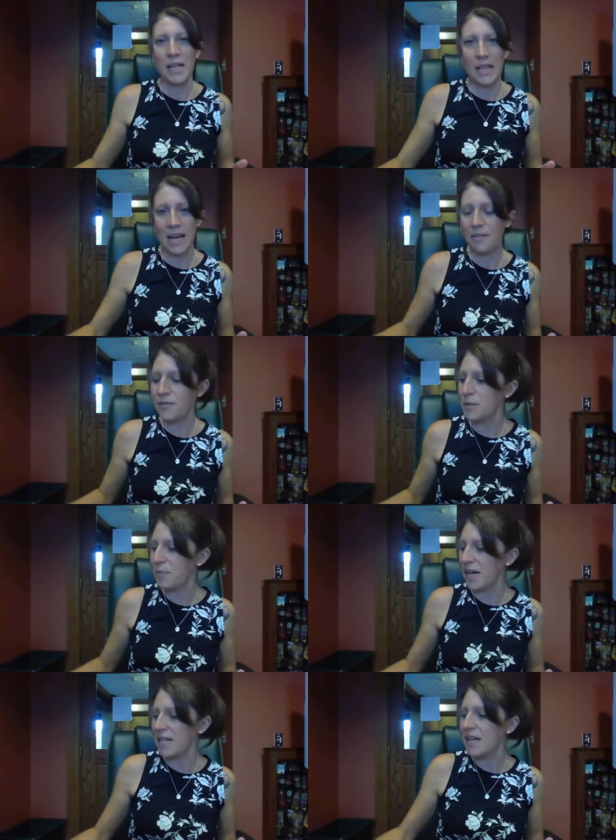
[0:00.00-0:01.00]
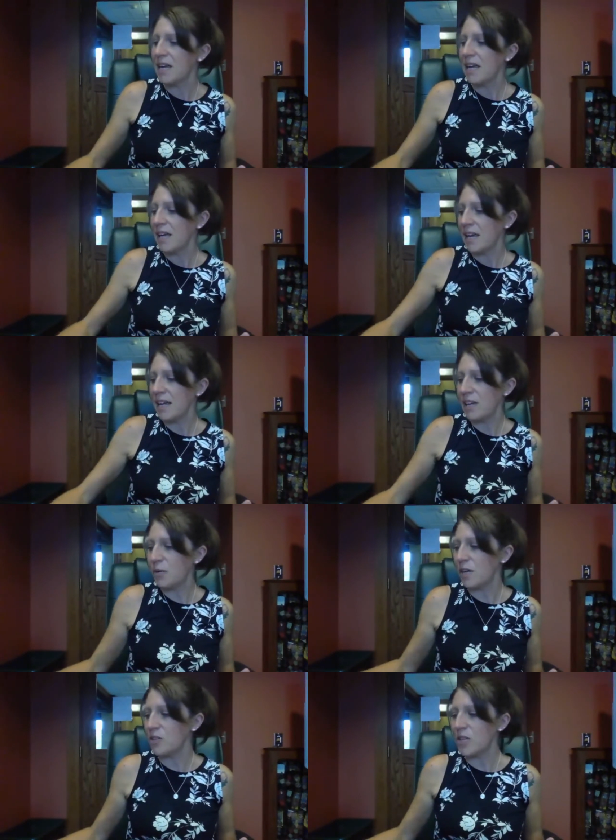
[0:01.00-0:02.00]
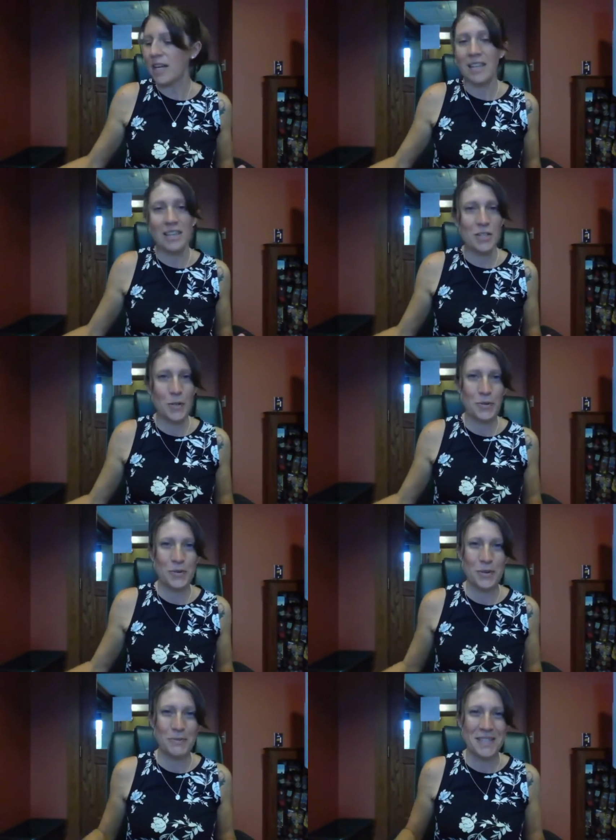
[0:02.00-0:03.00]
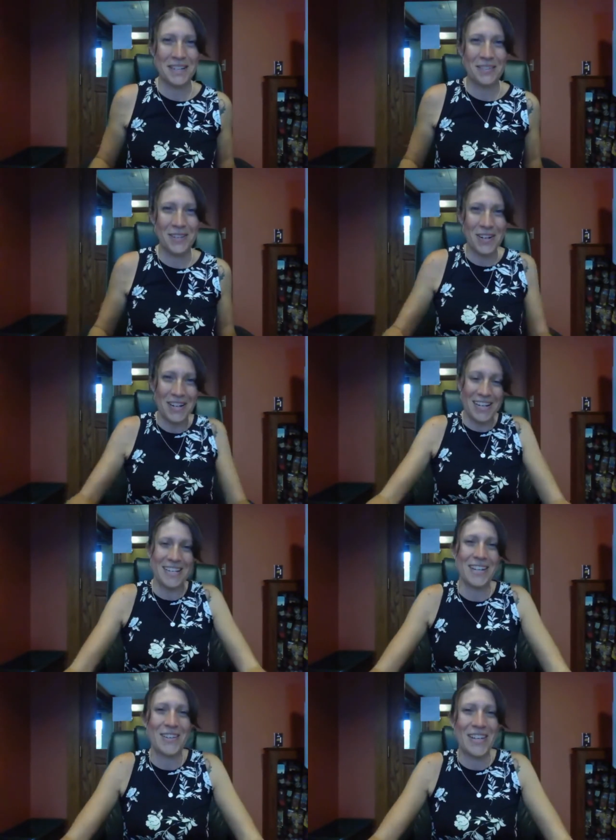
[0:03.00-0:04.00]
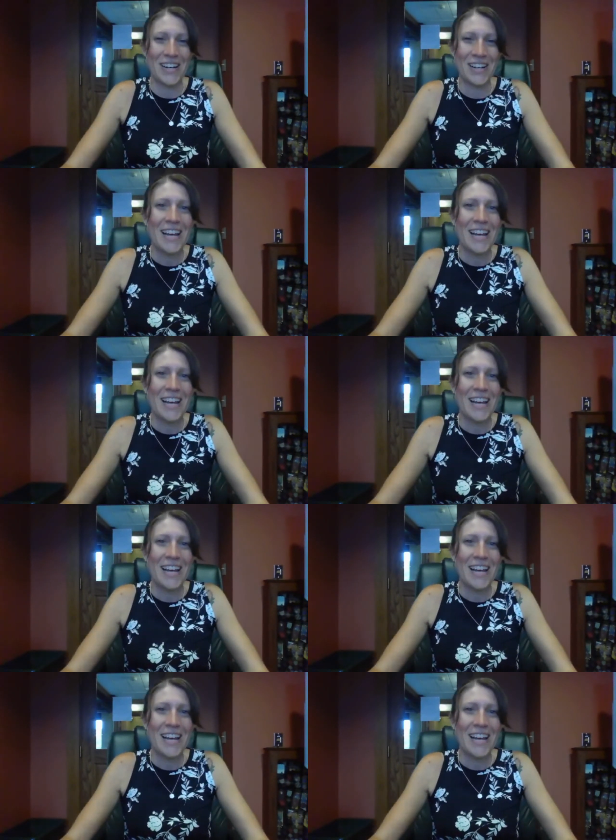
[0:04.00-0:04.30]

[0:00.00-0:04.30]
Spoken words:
left, but you can check in the children's room and see if there are any down there.